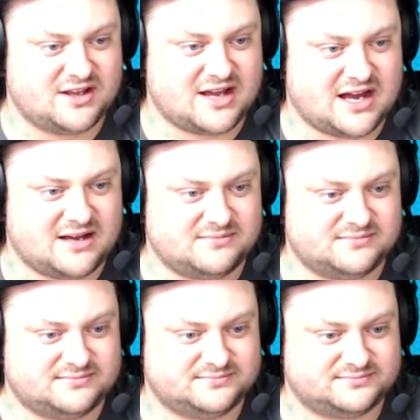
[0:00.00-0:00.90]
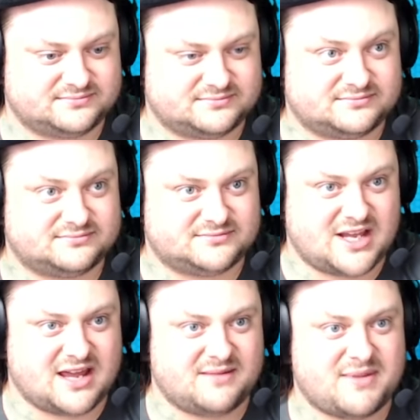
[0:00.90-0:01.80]
yeah,
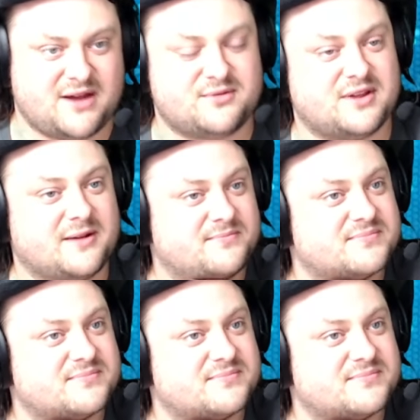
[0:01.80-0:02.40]
panel thing.